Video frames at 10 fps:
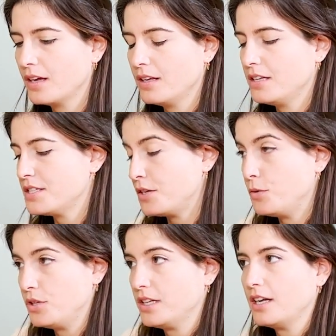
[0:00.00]

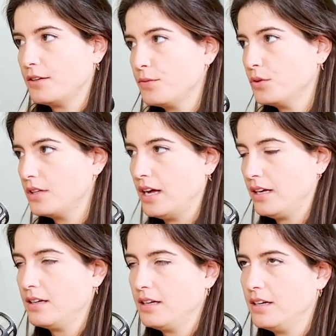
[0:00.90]
distributing that food
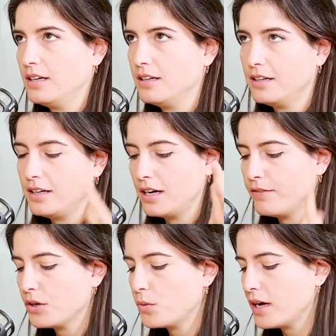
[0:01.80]
like in an
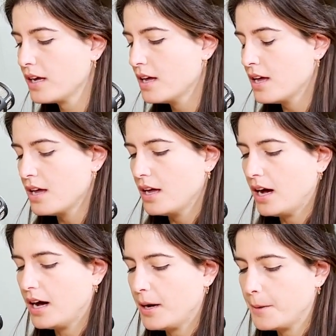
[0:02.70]
even way.
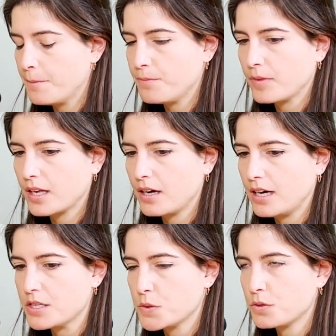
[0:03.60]

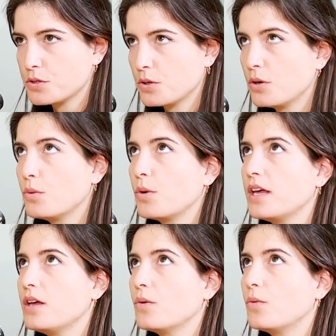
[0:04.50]
At Too Good To Go,
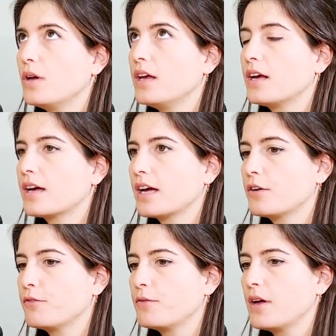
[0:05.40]
we kind of